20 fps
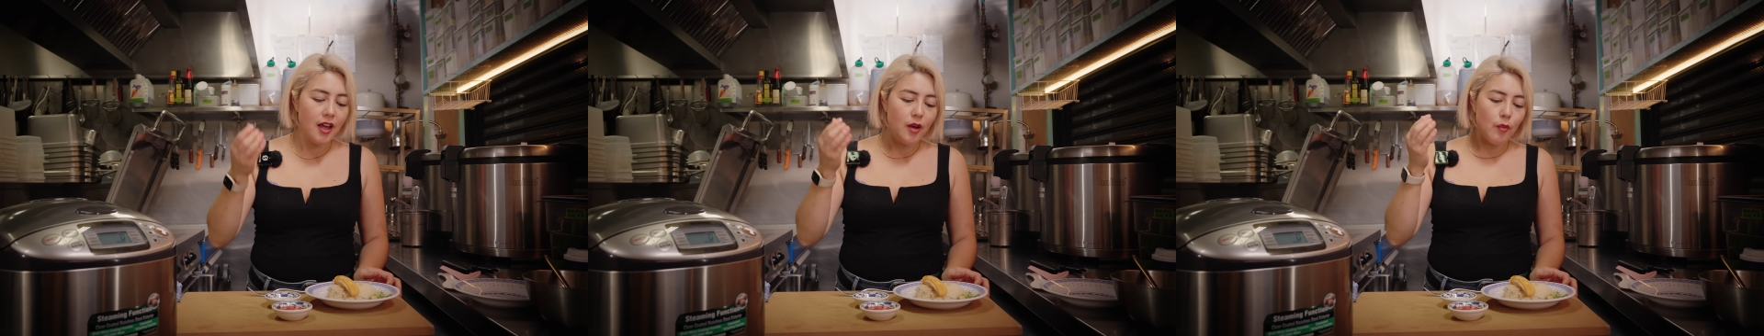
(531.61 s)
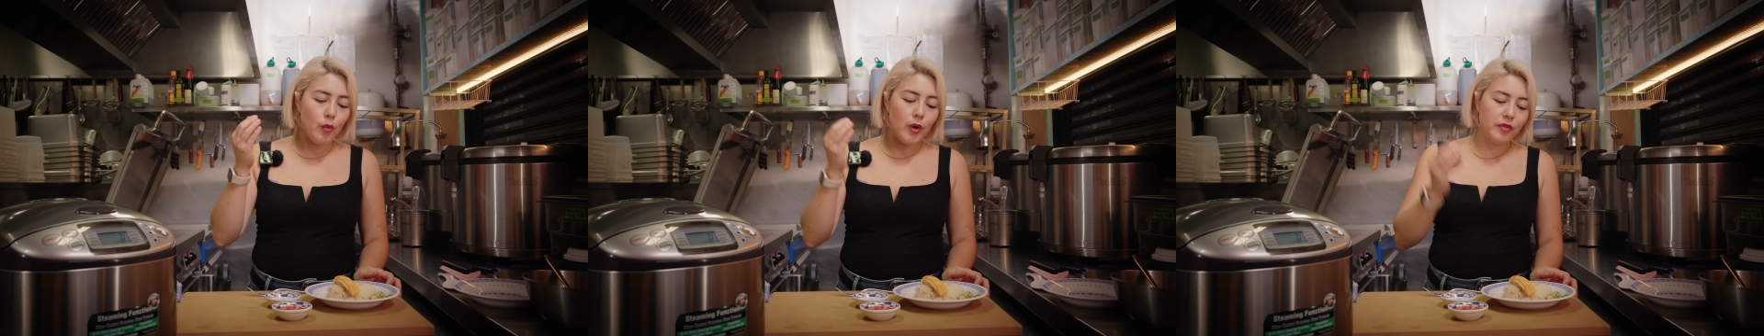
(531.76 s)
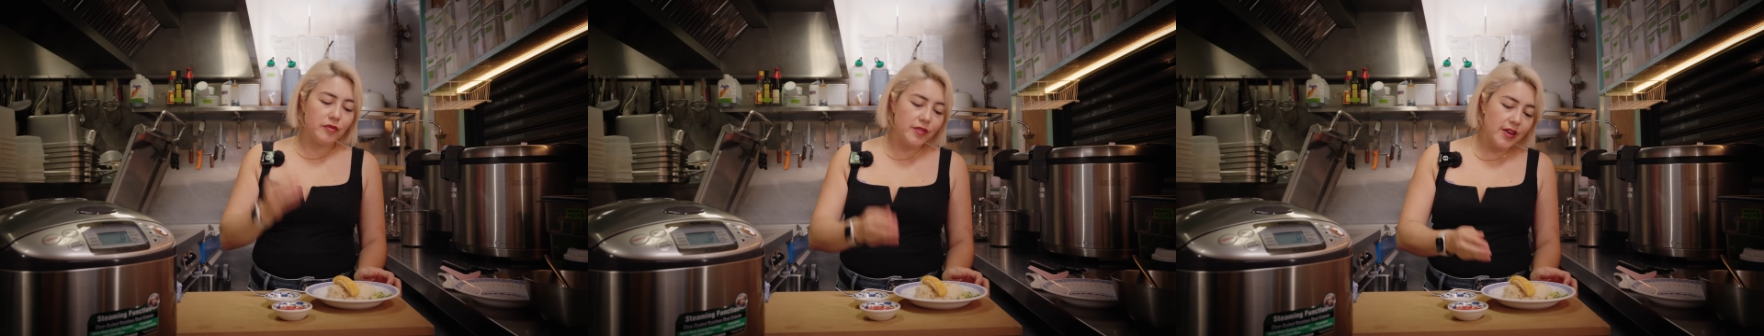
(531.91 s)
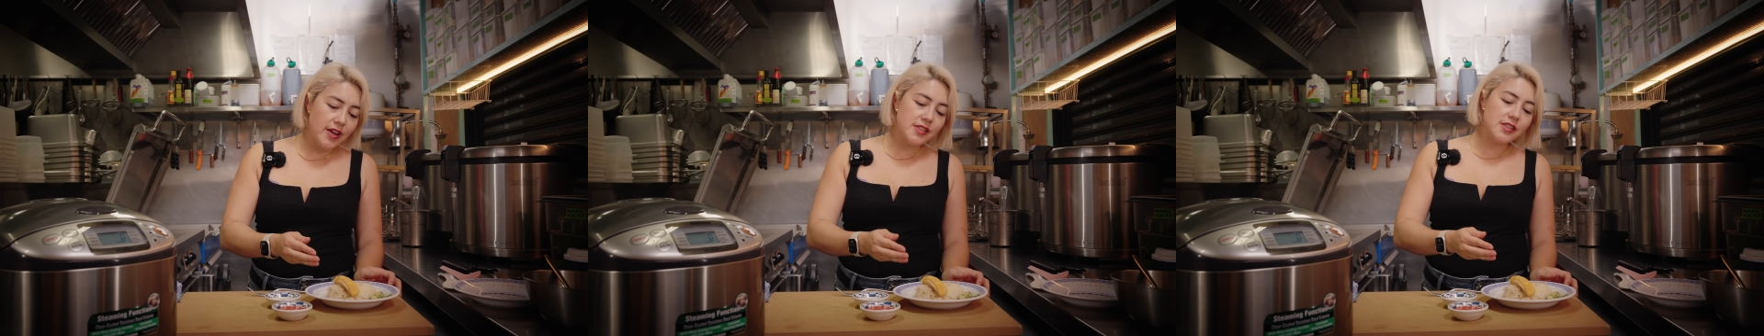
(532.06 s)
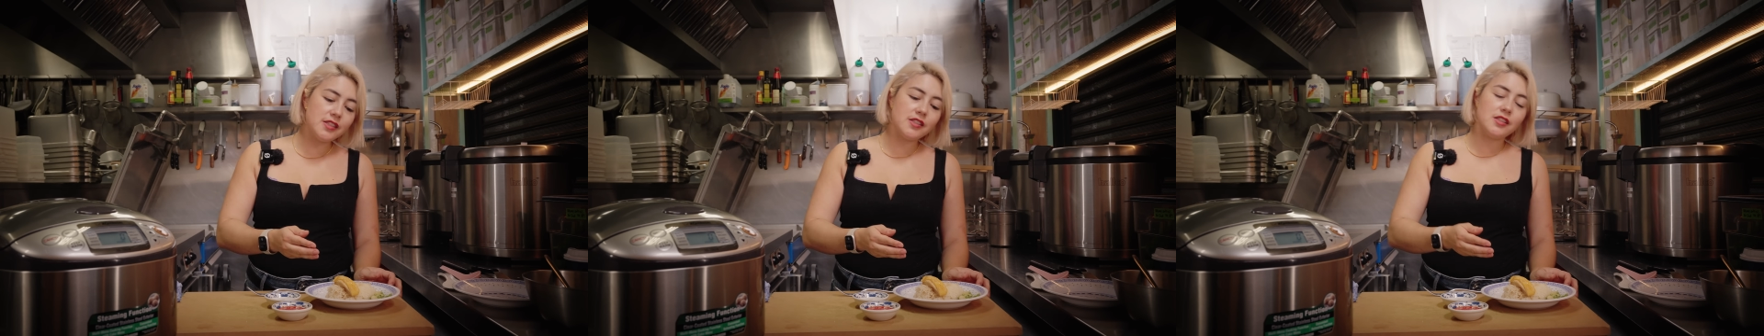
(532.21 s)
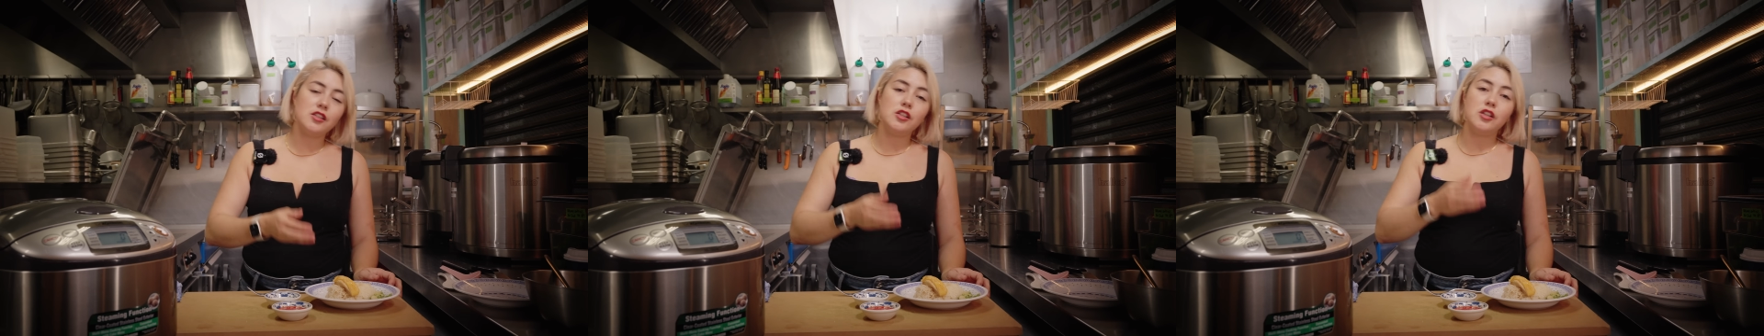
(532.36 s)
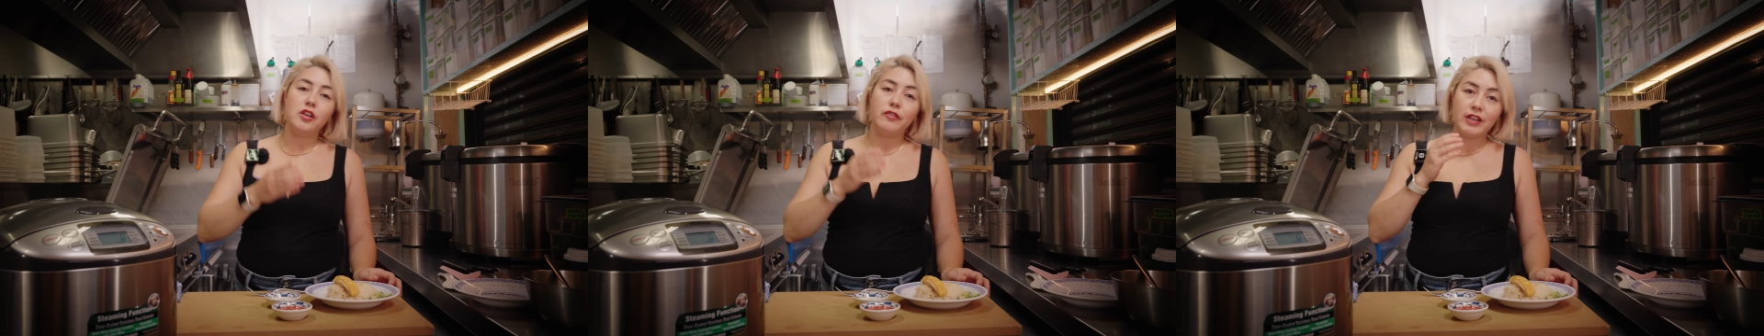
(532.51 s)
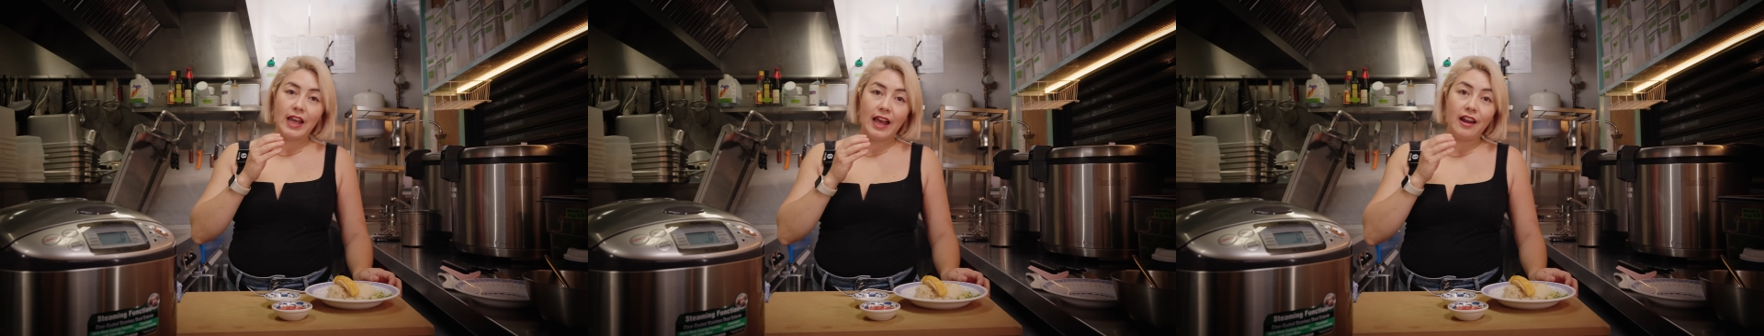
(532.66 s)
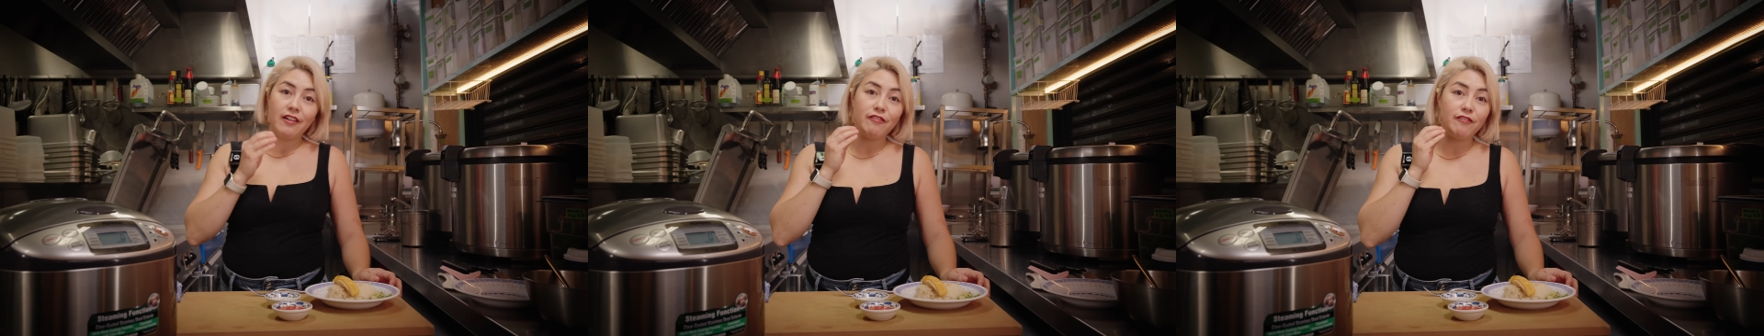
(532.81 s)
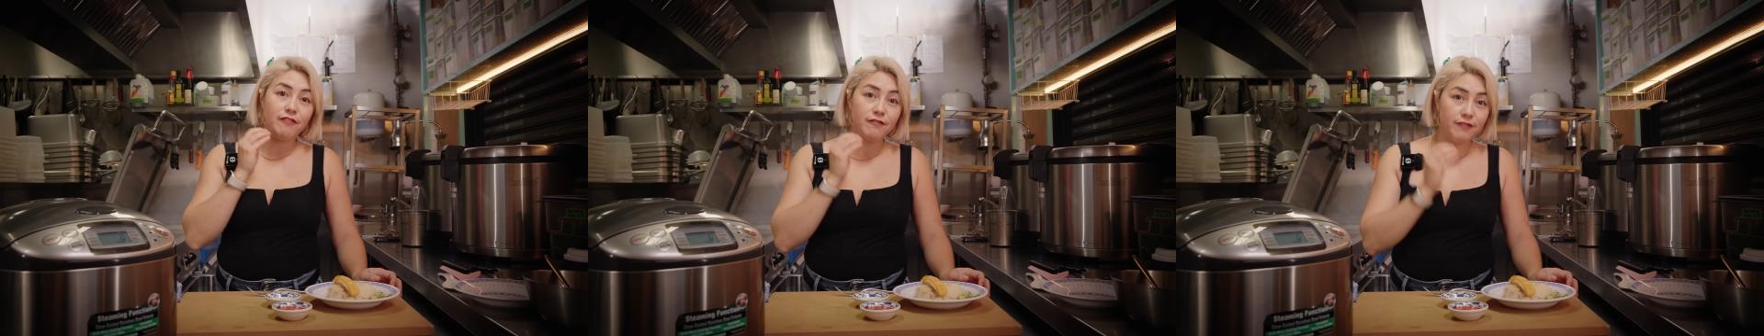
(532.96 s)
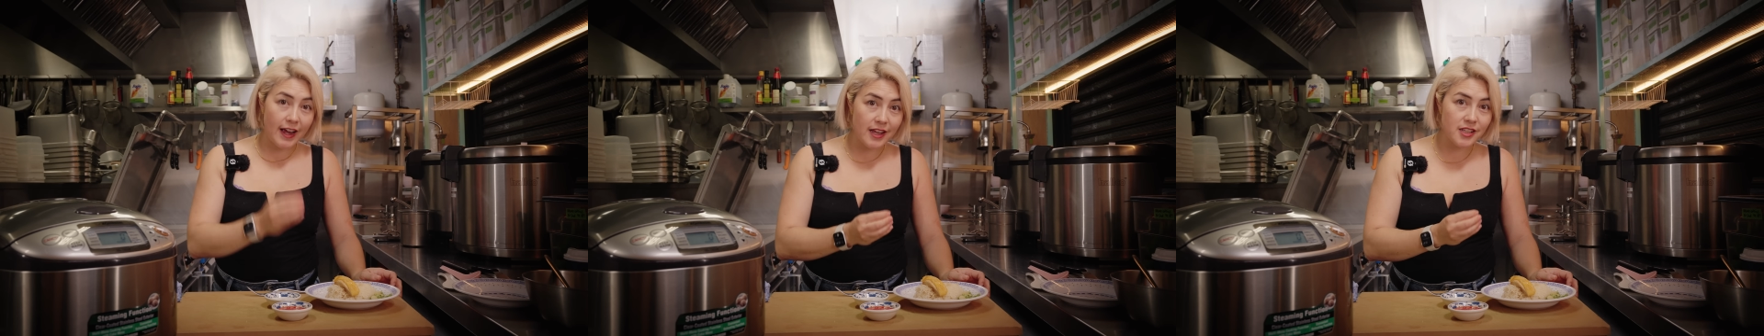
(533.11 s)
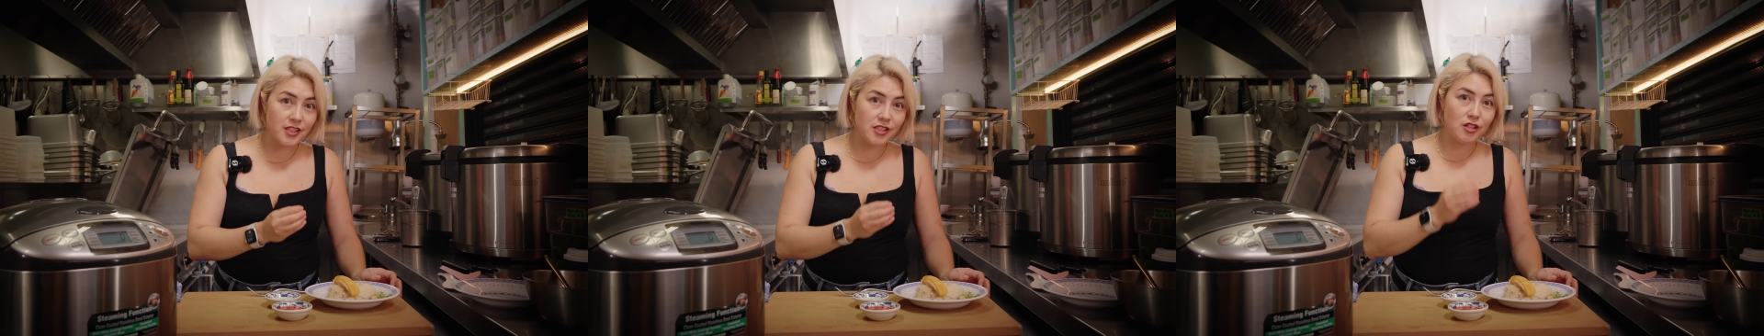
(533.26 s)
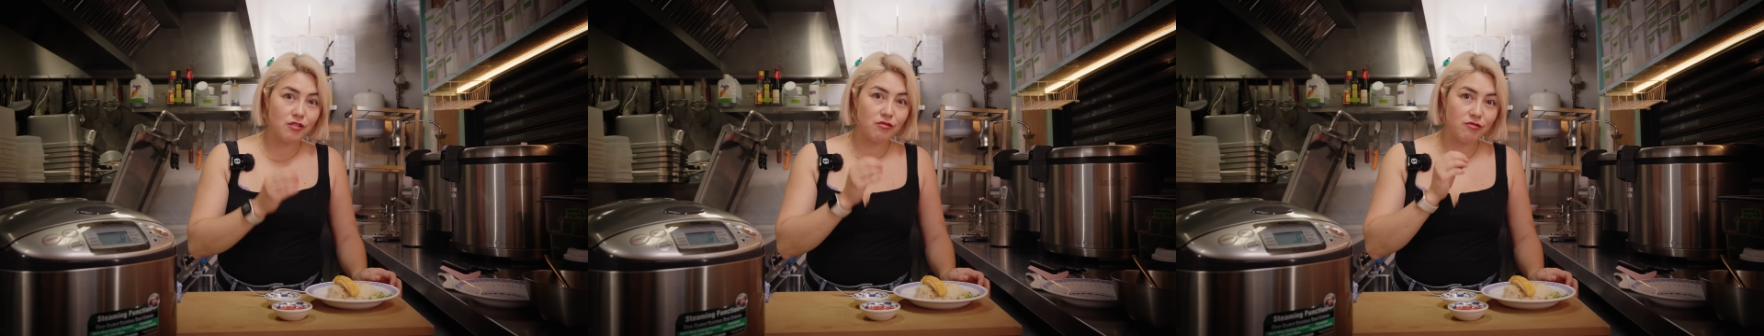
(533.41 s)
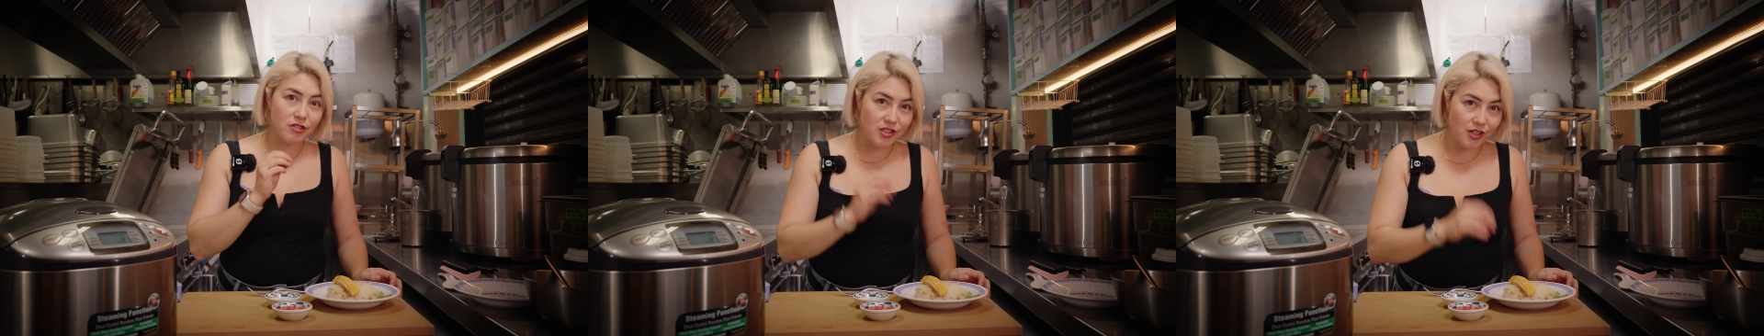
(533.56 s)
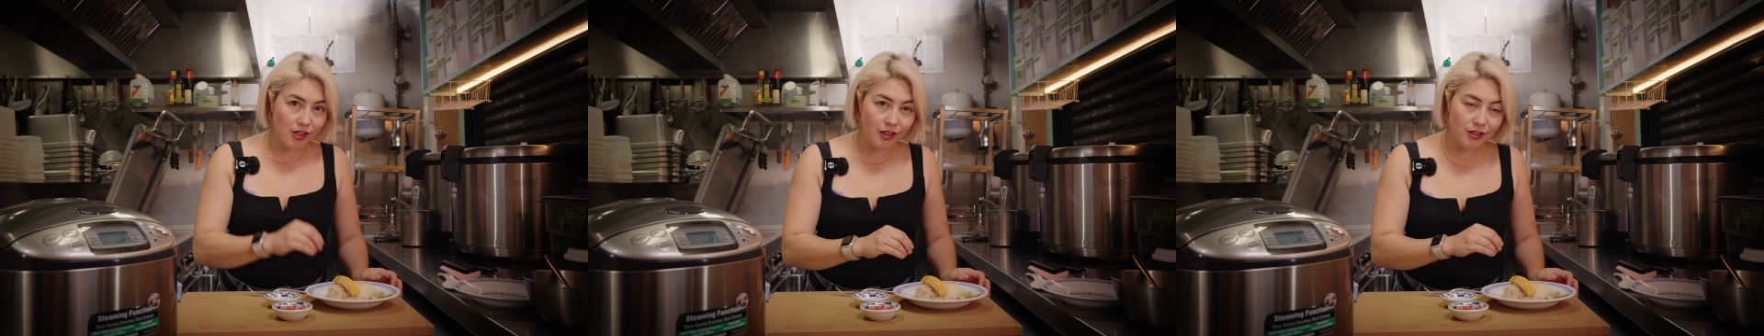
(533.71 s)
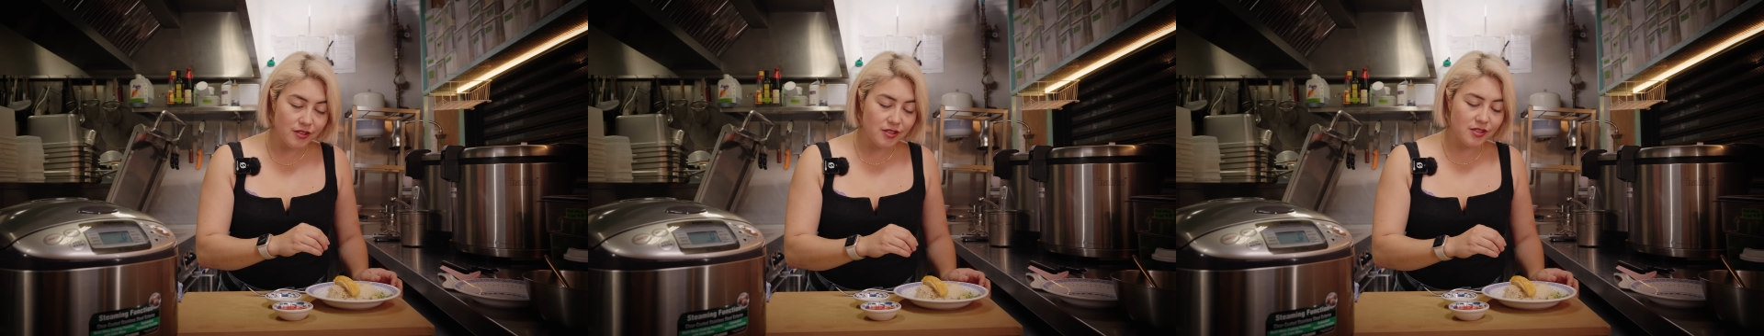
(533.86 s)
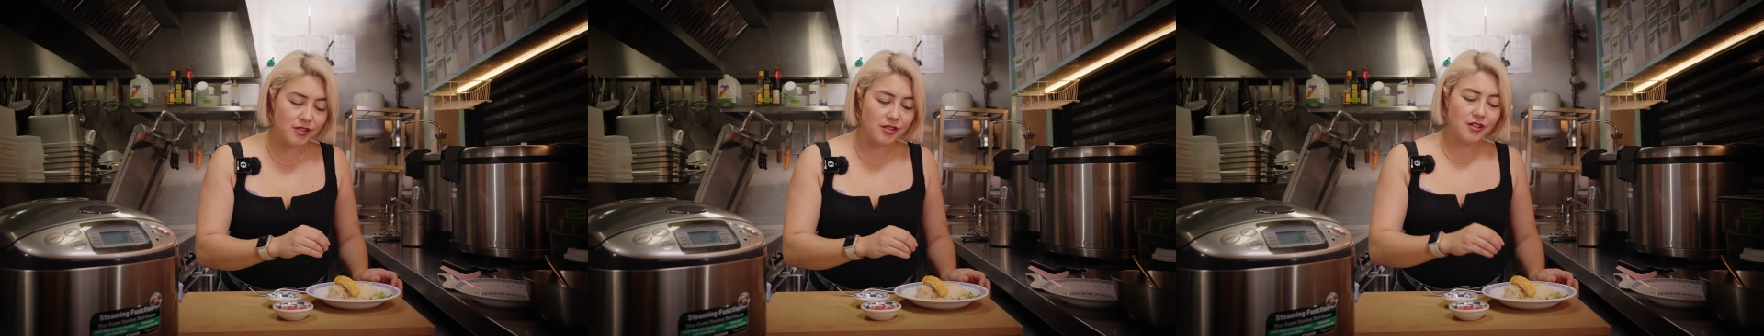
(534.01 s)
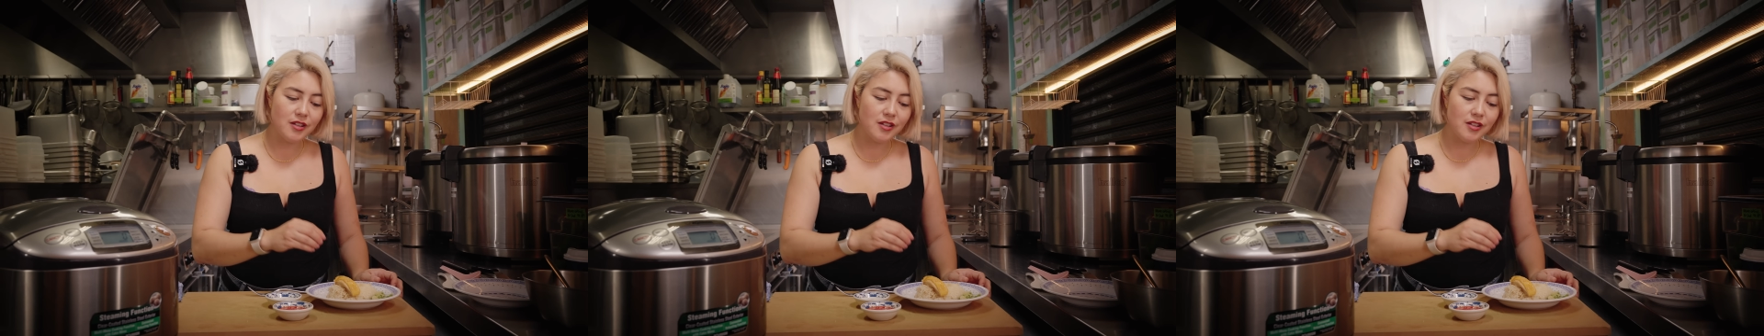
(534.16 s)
With this, you've gotten fast results.